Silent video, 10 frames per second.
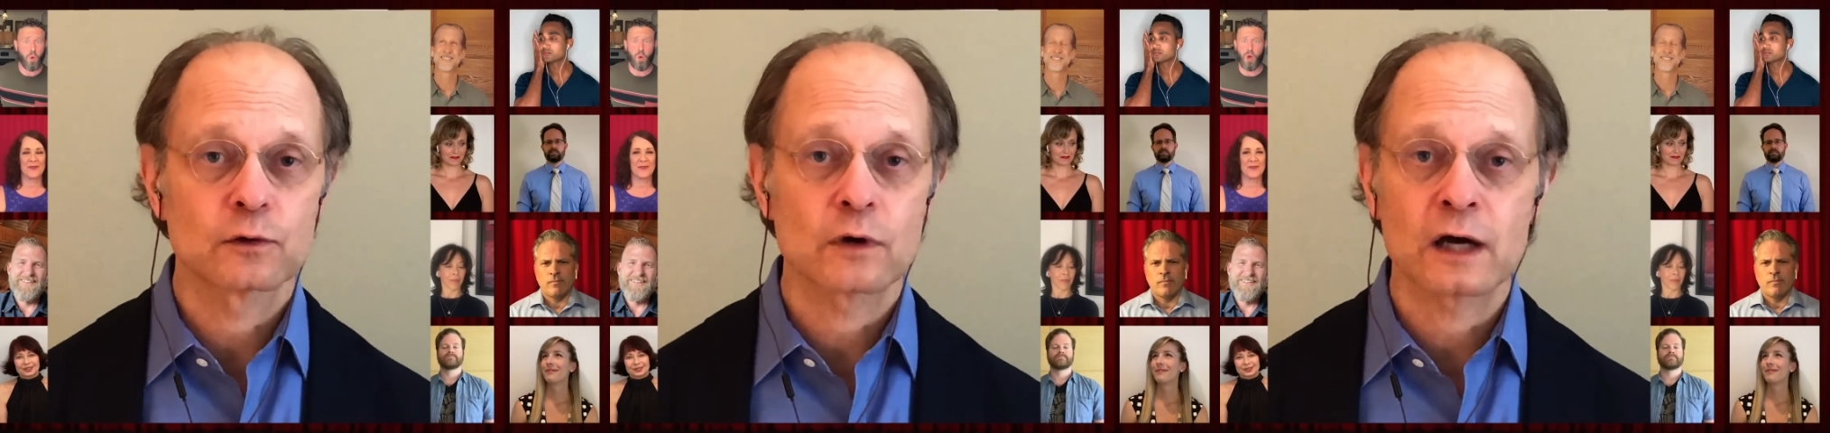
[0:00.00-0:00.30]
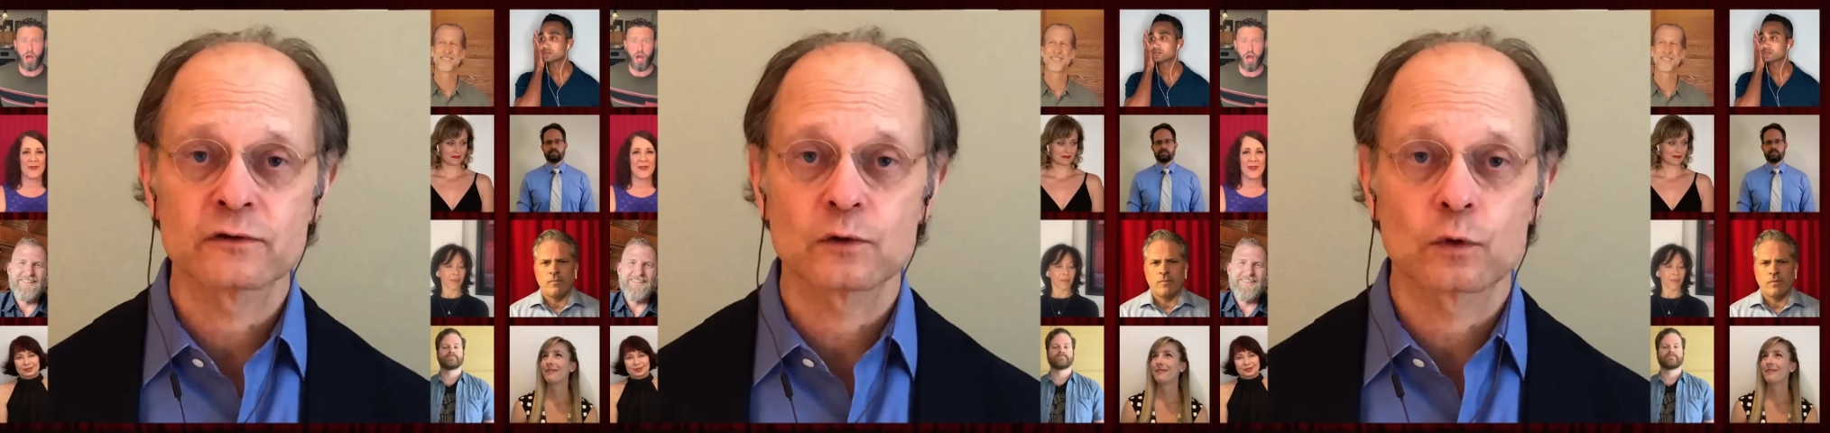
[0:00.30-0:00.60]

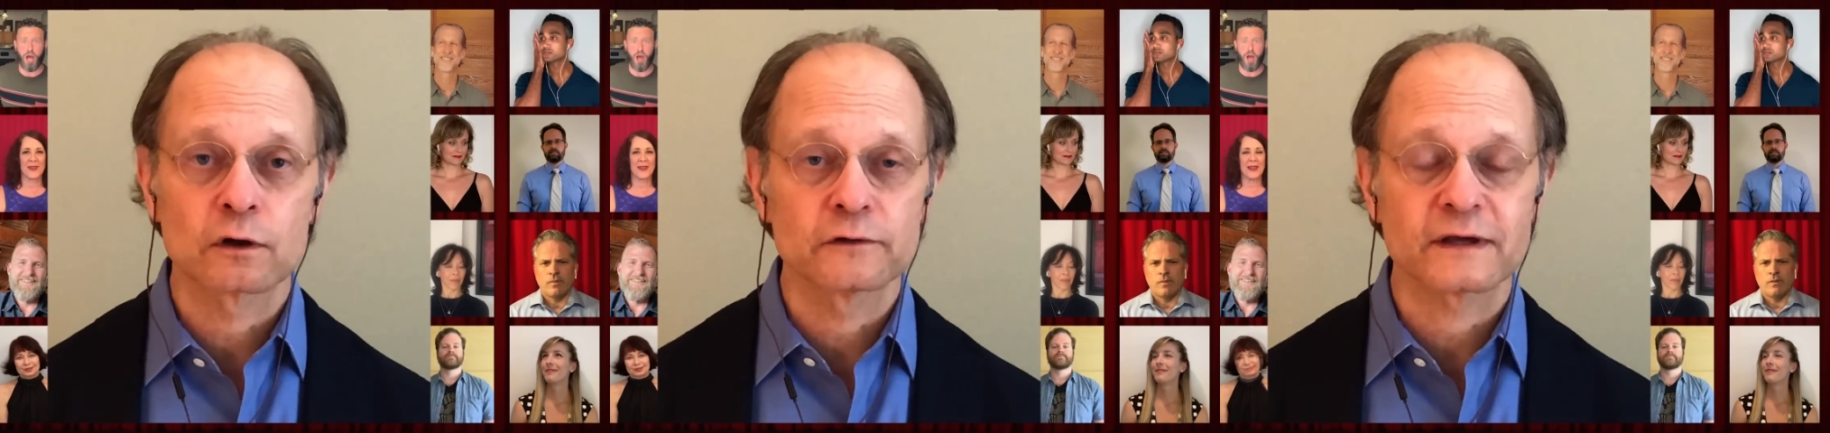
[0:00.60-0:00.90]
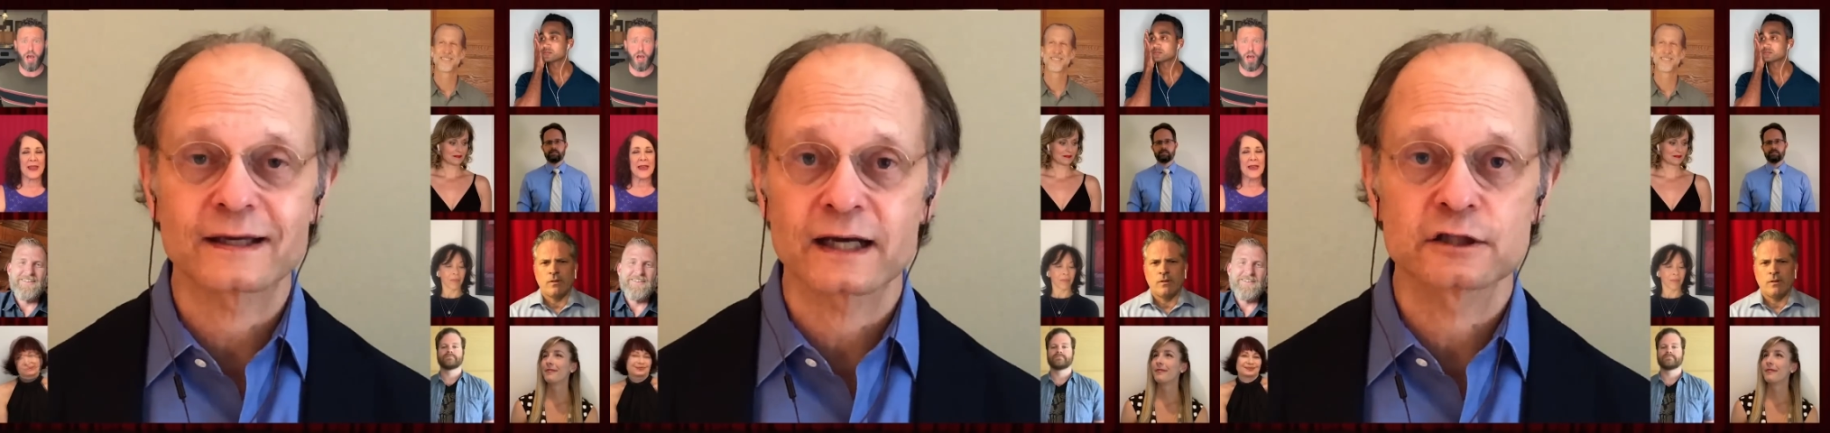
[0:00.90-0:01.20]
Speaker 1: around the
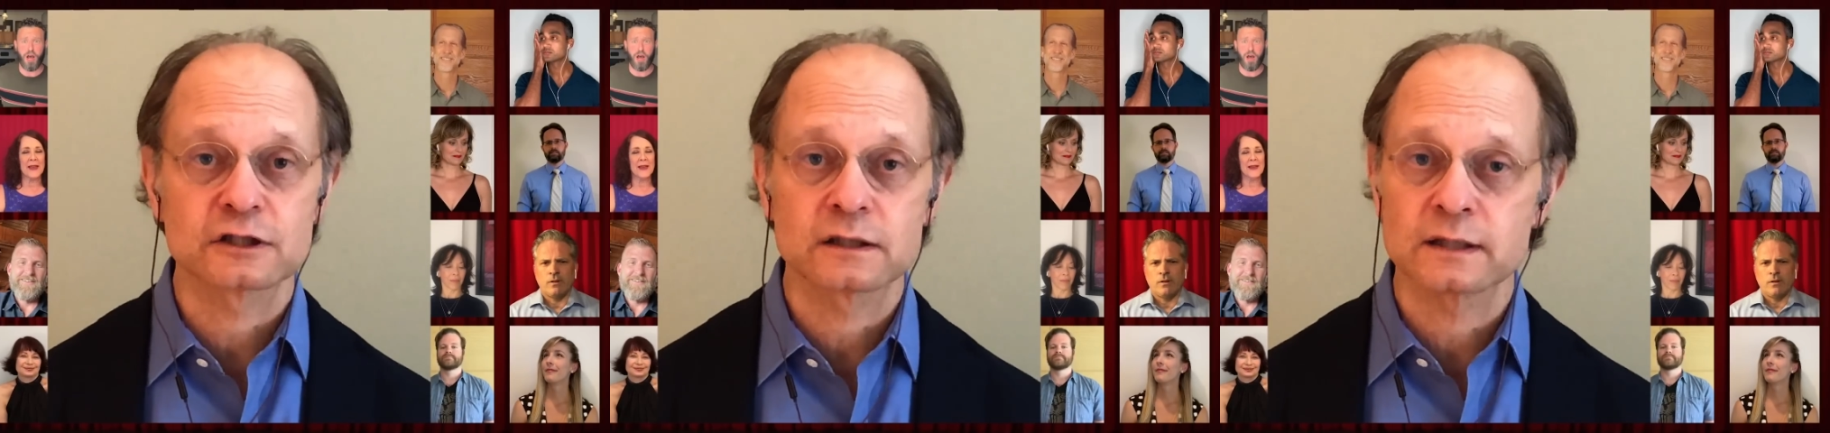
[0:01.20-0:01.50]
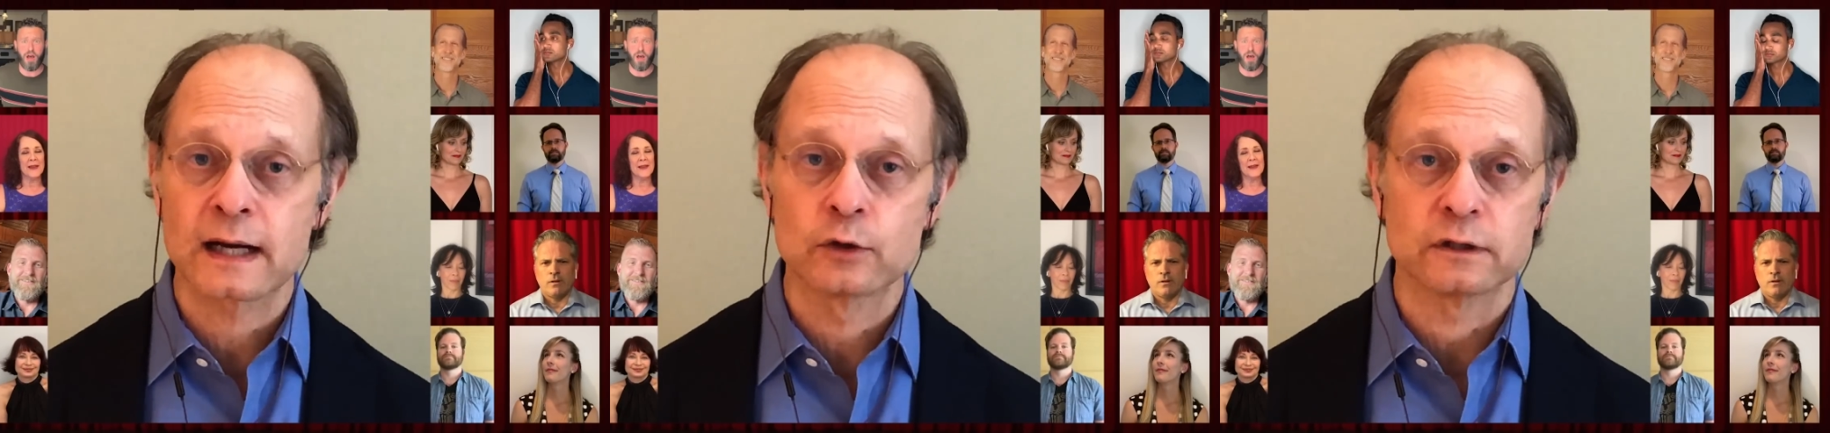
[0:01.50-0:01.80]
world, they got to
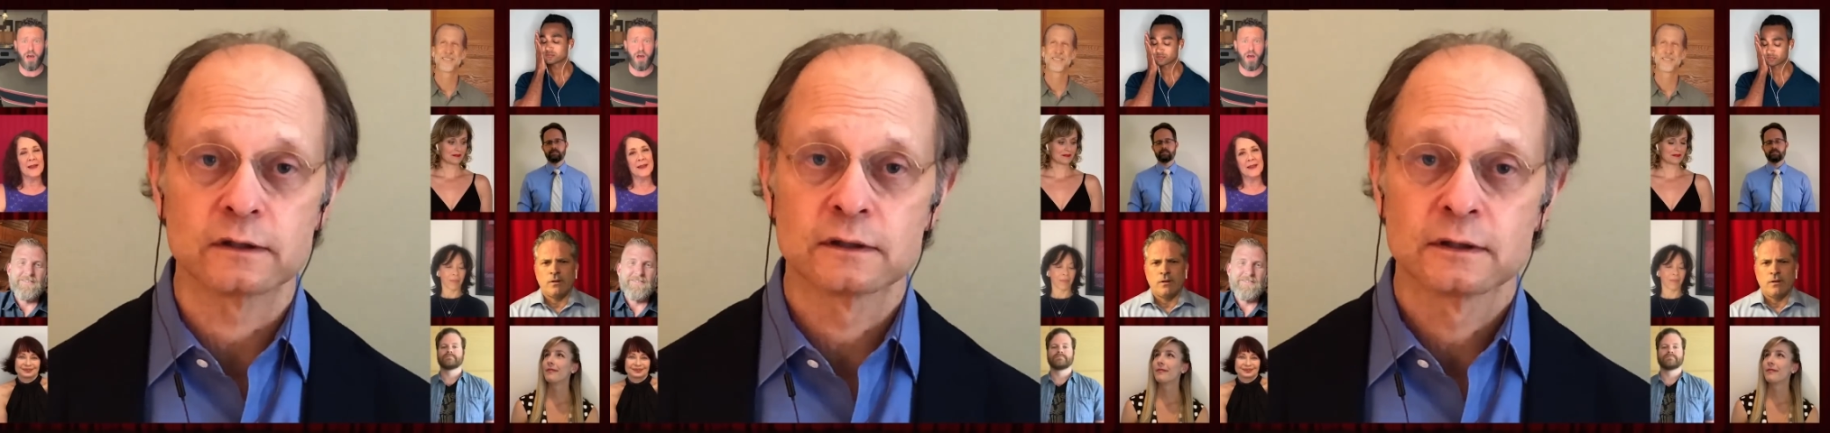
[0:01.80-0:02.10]
shut down.